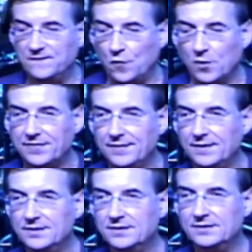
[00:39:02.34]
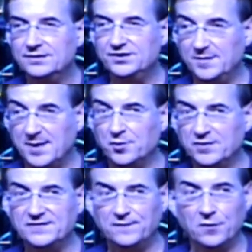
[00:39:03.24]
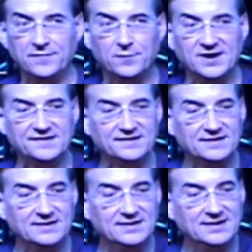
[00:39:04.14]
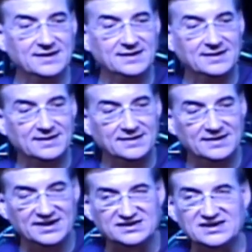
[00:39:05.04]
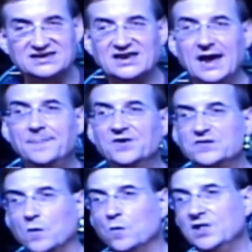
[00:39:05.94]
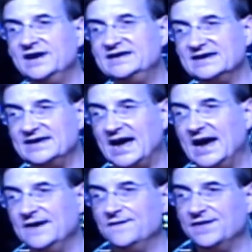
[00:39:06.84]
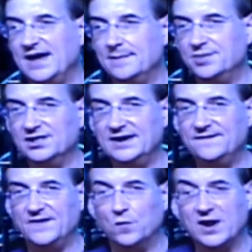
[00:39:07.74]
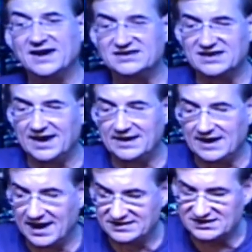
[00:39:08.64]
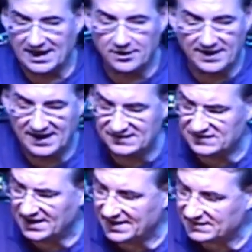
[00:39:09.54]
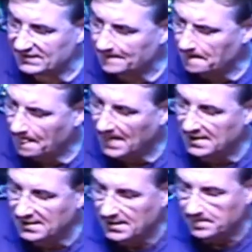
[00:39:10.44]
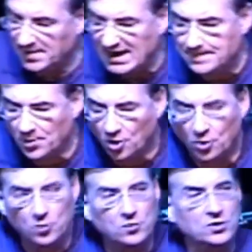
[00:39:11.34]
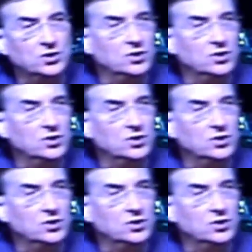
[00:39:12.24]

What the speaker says: fourth, do you remember what the fourth was? His disciples were willing to die for that belief. And what I said on Saturday is this. People